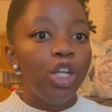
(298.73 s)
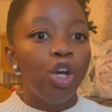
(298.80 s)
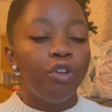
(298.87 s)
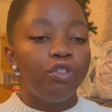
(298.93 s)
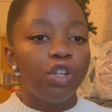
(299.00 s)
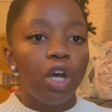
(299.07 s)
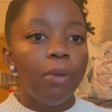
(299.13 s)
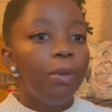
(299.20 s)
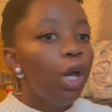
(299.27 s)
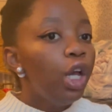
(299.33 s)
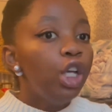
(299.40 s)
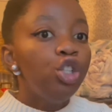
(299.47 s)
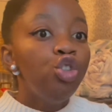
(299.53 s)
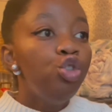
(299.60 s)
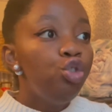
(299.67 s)
of them.
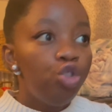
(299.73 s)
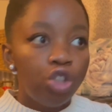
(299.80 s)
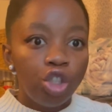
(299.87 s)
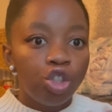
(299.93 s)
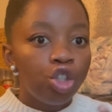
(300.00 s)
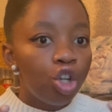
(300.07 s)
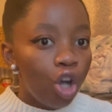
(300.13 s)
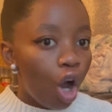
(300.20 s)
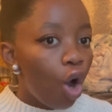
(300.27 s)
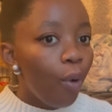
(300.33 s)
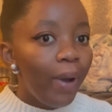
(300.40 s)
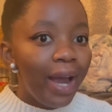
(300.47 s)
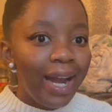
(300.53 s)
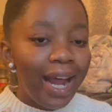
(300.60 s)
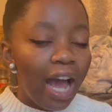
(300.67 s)
You just go
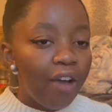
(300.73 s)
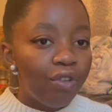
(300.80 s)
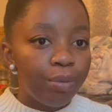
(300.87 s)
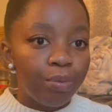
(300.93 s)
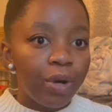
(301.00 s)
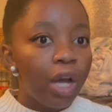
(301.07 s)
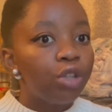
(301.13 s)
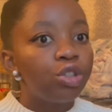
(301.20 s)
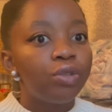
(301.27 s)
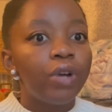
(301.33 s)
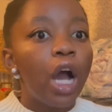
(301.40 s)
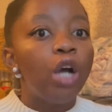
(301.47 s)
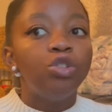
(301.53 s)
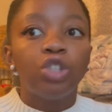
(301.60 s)
and have a browse around.